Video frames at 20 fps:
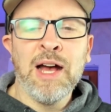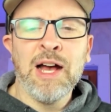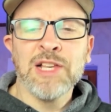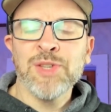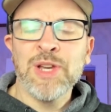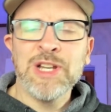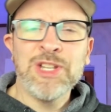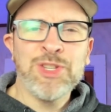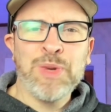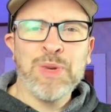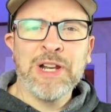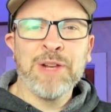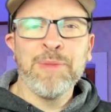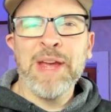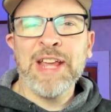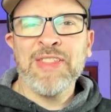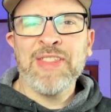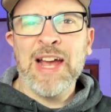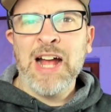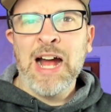So I just wanted to
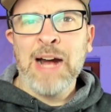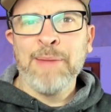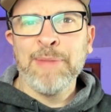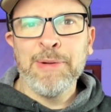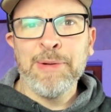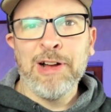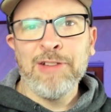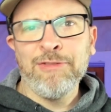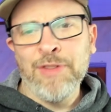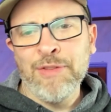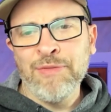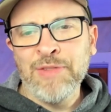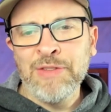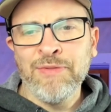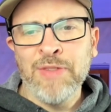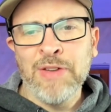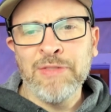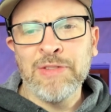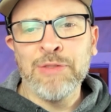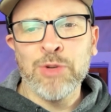make that comment about
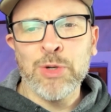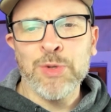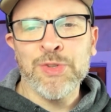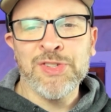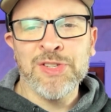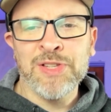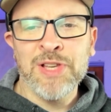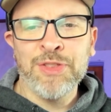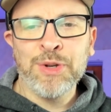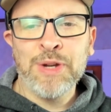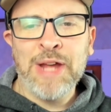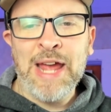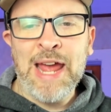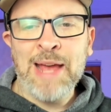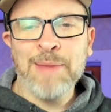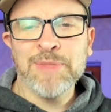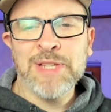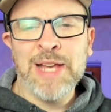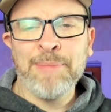50-50 versus other games.